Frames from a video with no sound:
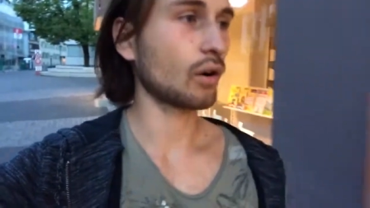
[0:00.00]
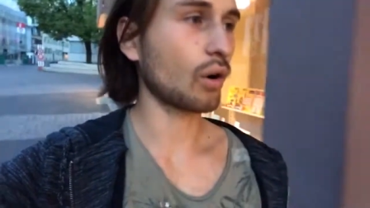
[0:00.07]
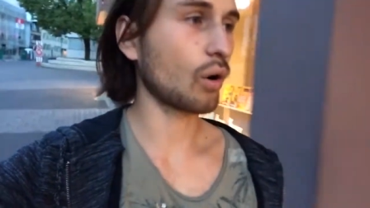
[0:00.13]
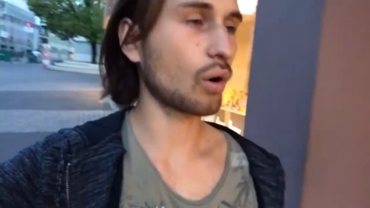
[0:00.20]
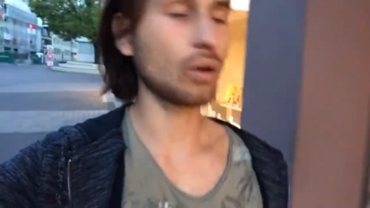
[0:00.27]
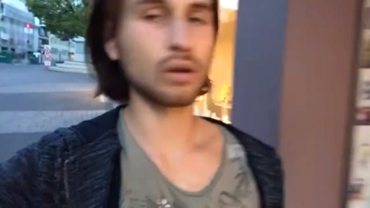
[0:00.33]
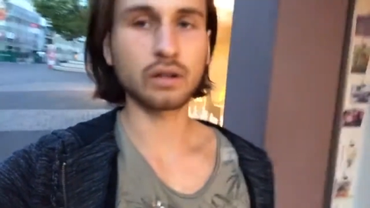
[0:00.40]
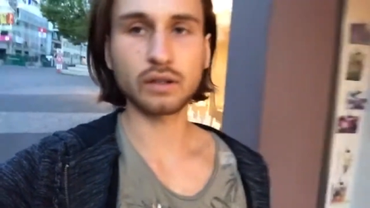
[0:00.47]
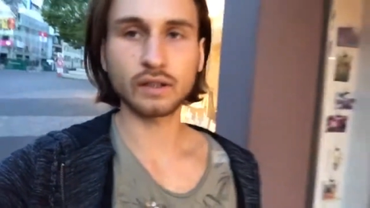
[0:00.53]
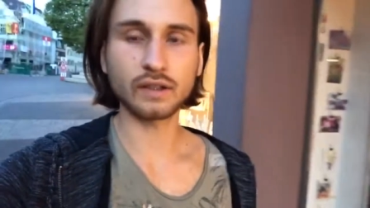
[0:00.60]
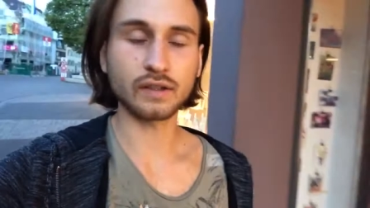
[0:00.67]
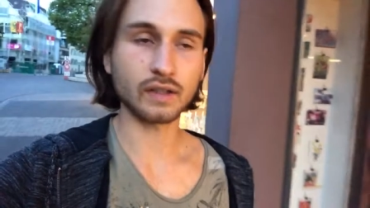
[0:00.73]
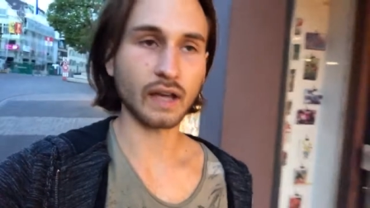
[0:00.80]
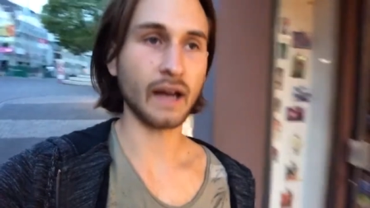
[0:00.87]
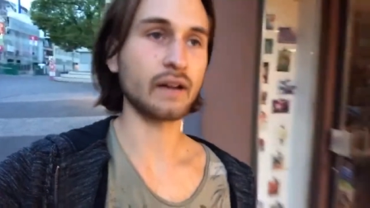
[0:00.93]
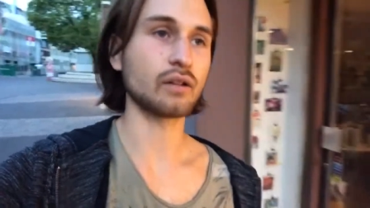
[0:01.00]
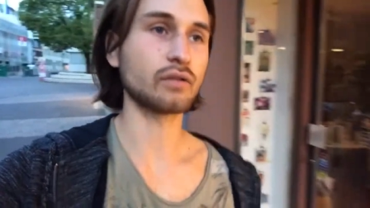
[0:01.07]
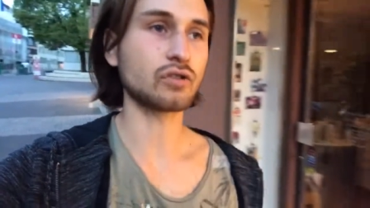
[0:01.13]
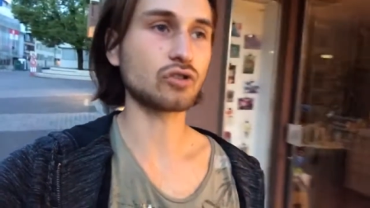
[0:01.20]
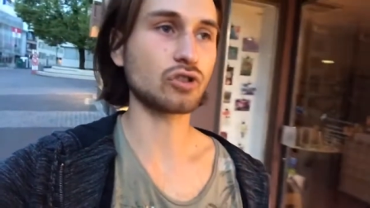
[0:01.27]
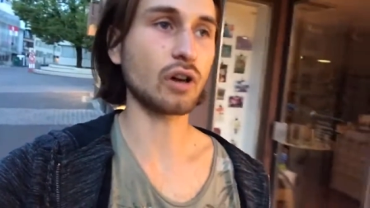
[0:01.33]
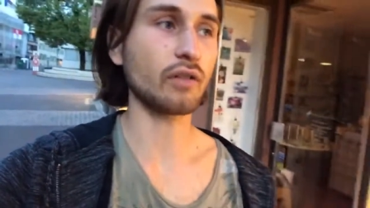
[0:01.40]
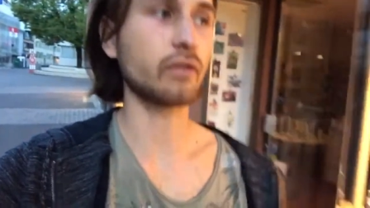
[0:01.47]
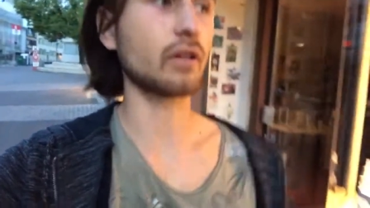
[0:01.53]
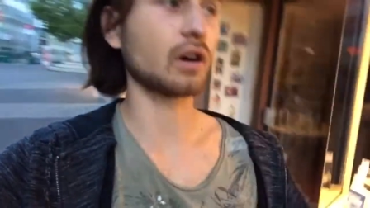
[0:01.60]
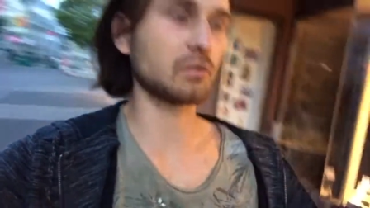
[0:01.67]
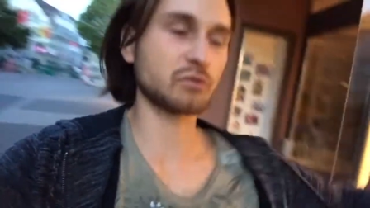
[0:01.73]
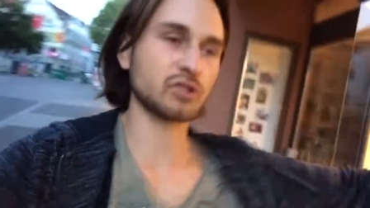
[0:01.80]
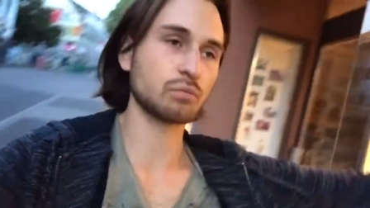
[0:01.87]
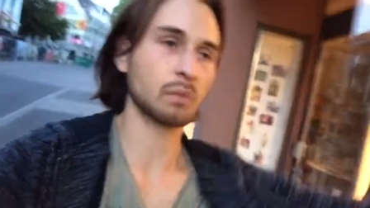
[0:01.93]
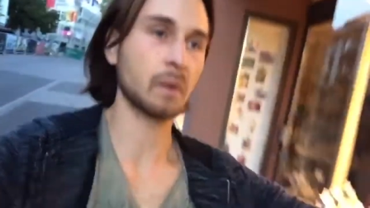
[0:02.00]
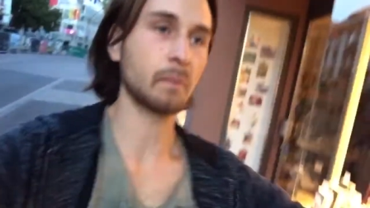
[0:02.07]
all this kind of stuff comes in